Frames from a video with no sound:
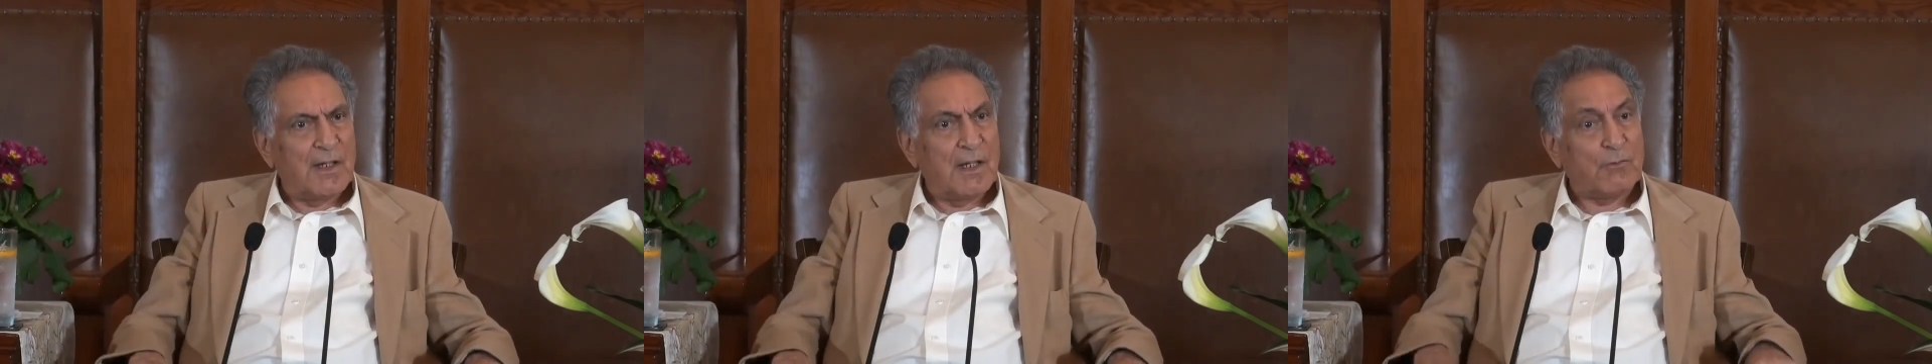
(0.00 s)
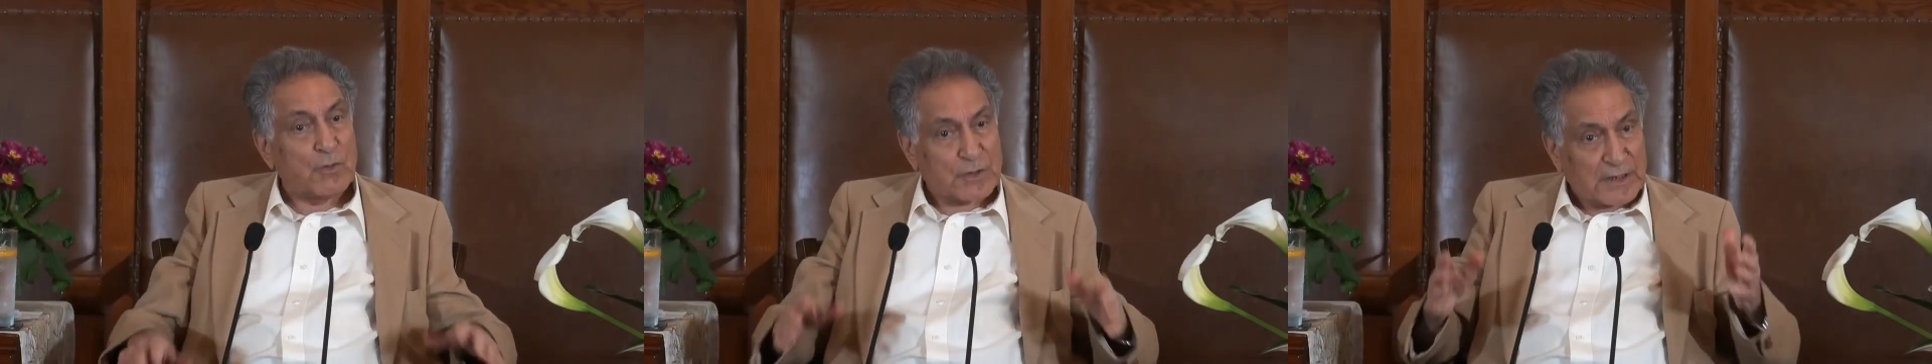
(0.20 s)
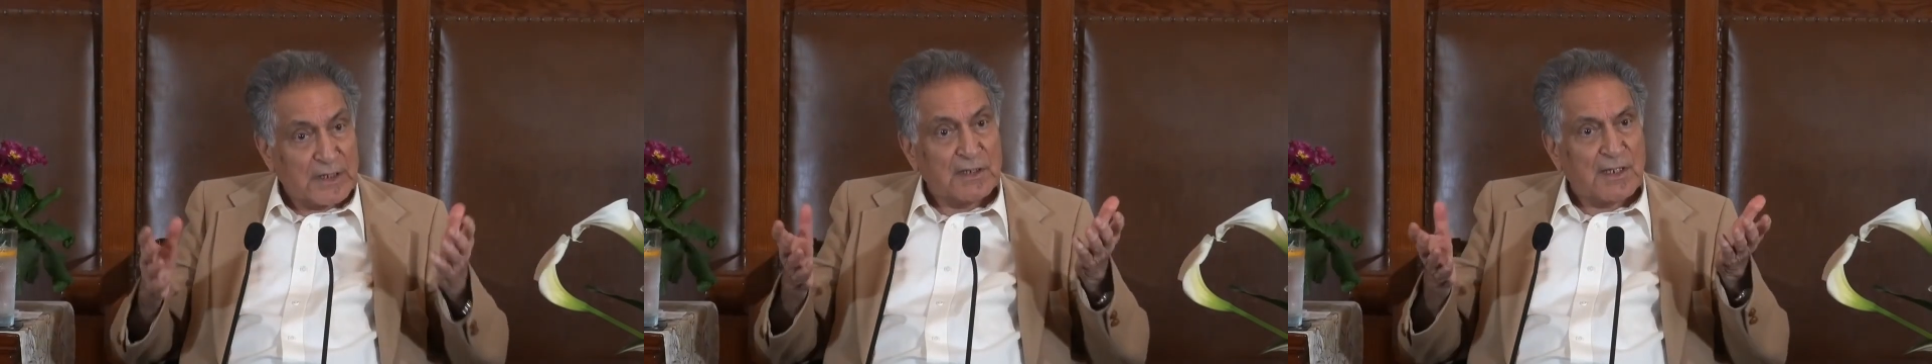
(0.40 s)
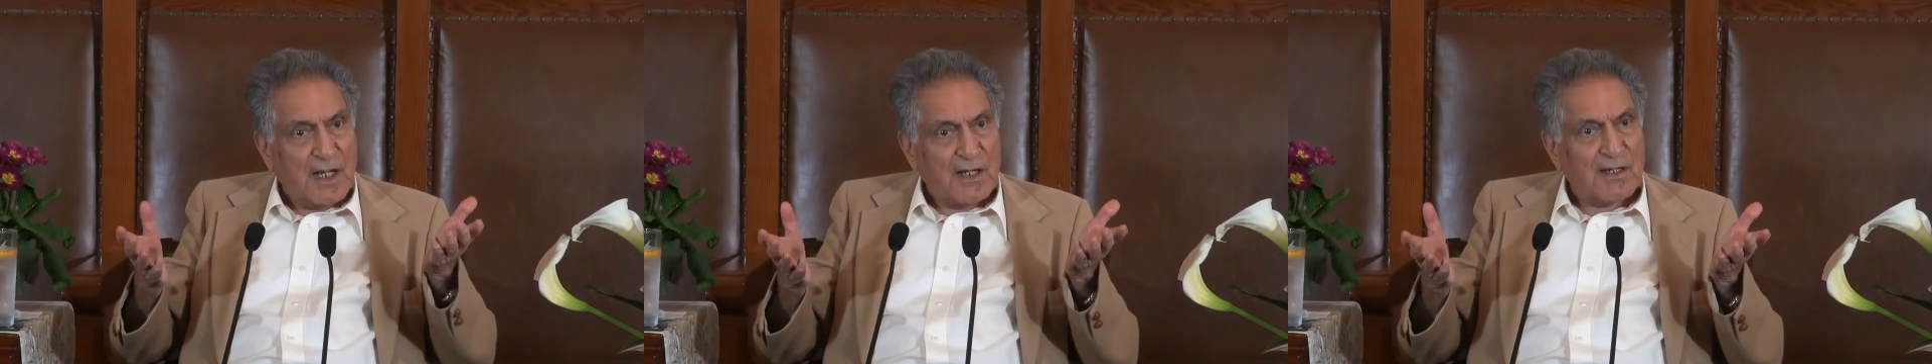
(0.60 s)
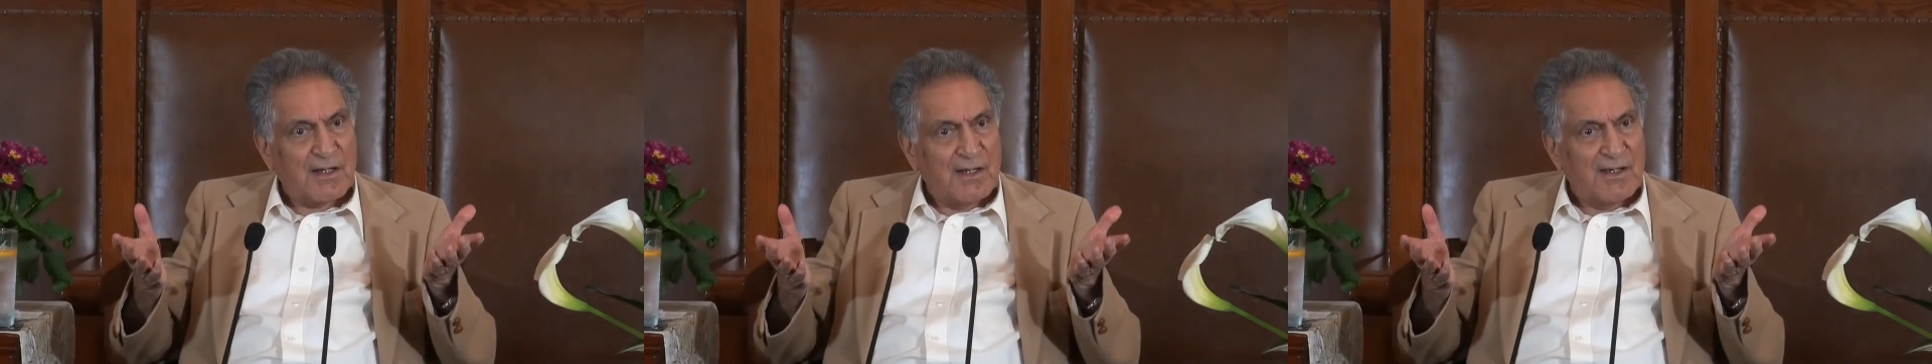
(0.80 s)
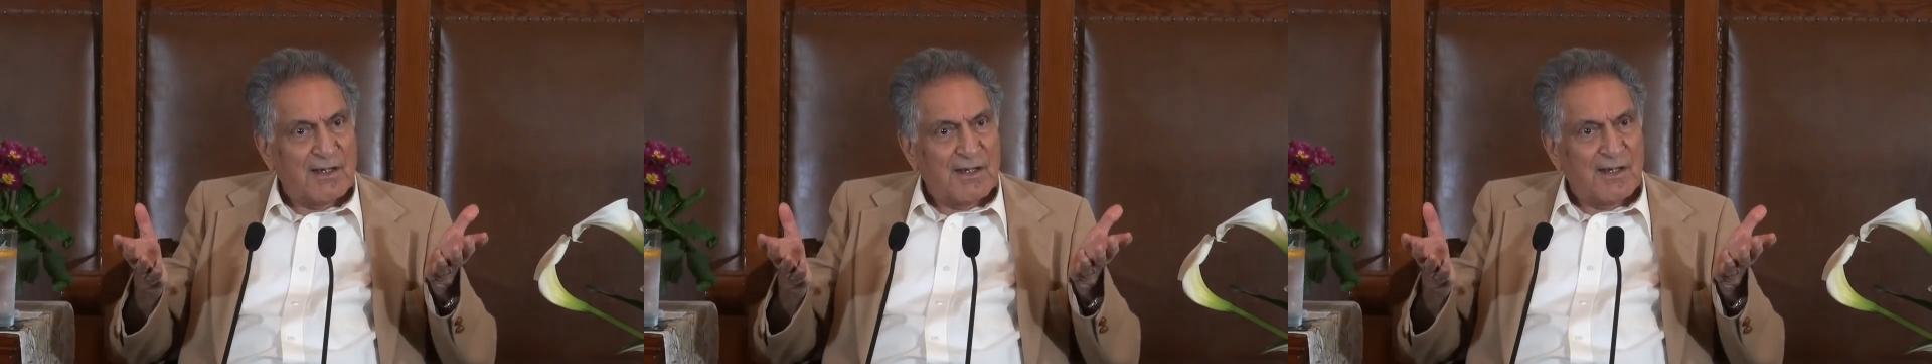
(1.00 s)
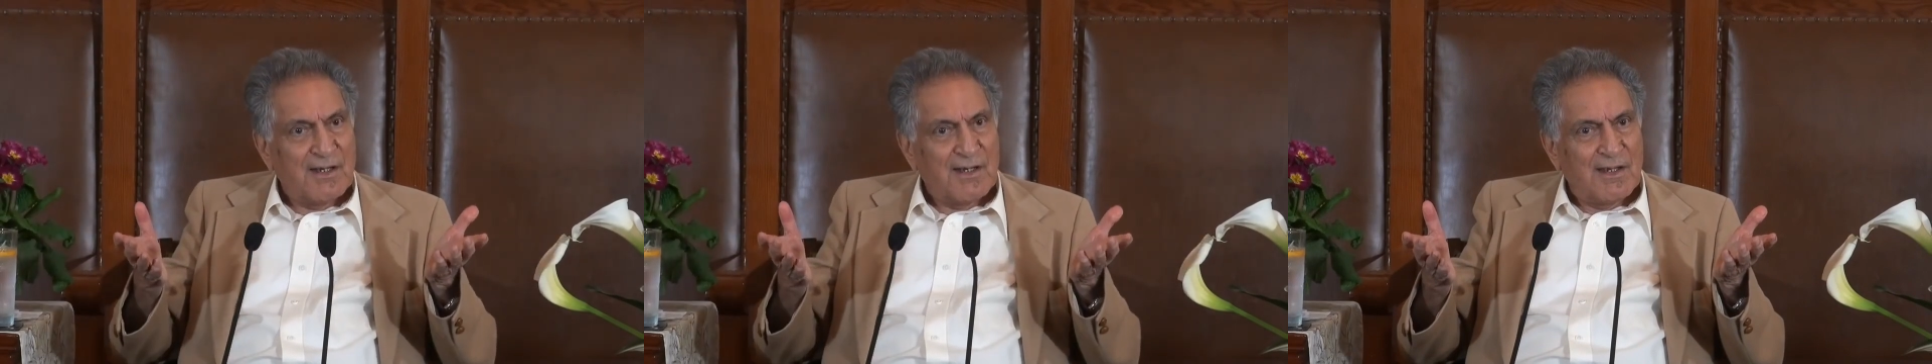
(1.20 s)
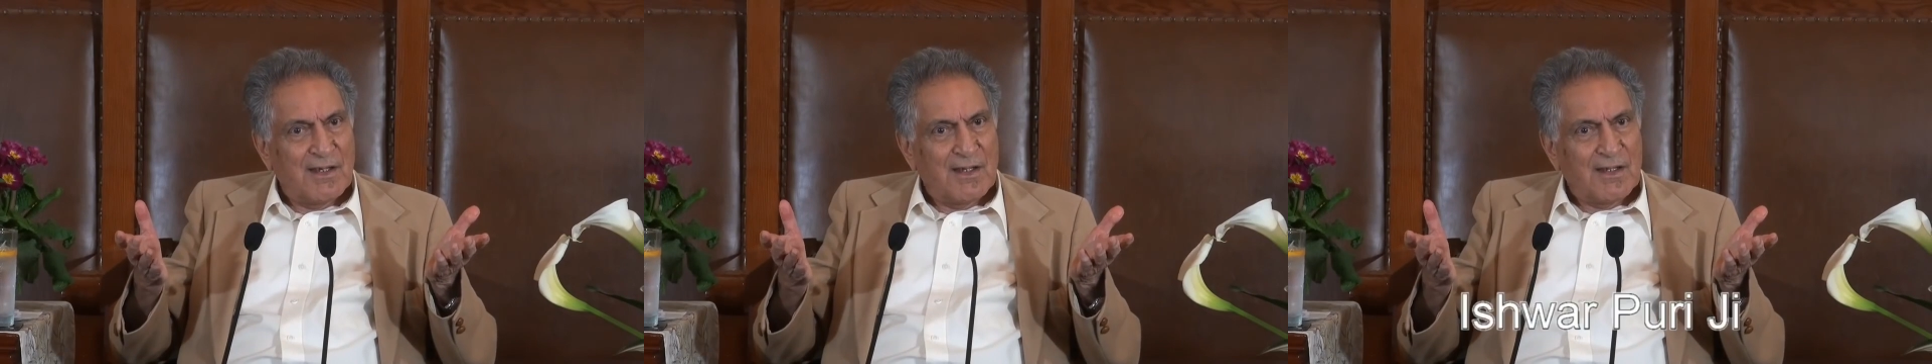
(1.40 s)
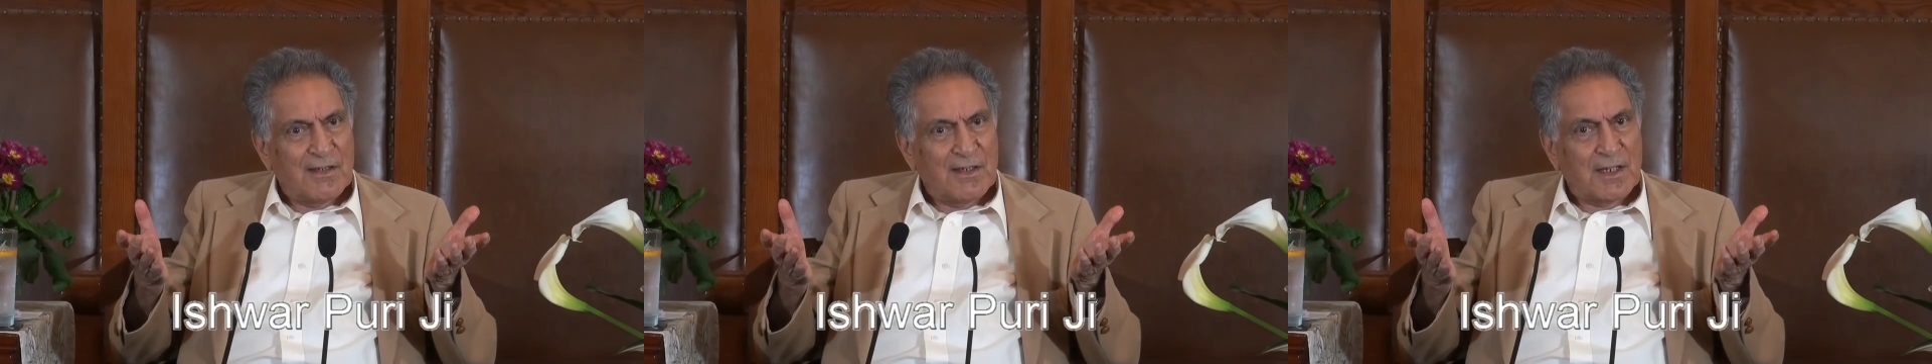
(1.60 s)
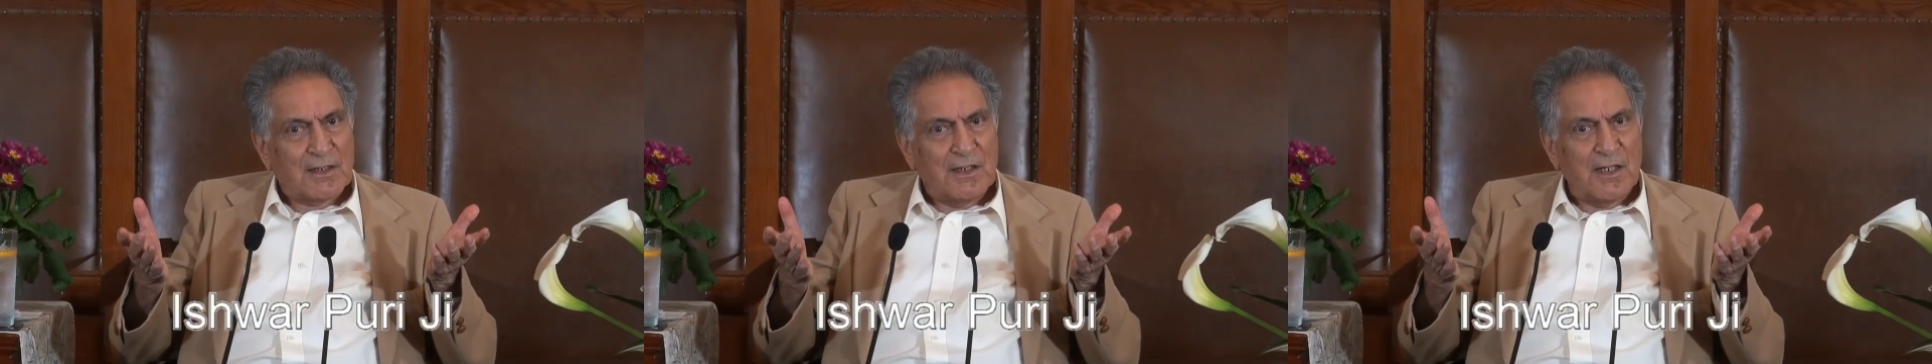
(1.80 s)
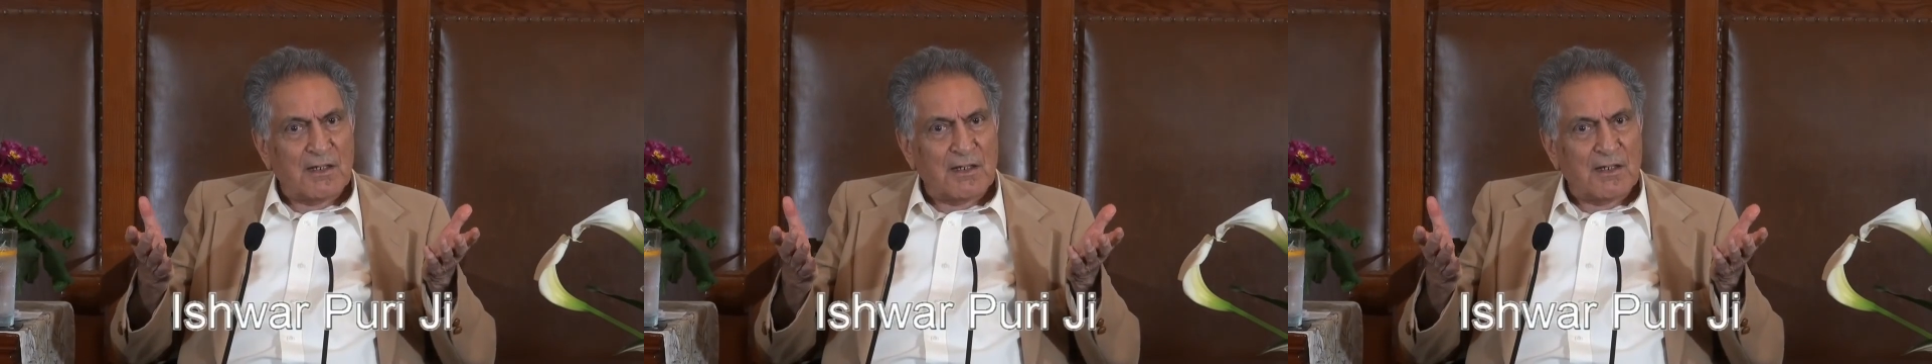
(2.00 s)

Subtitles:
Have you seen that? That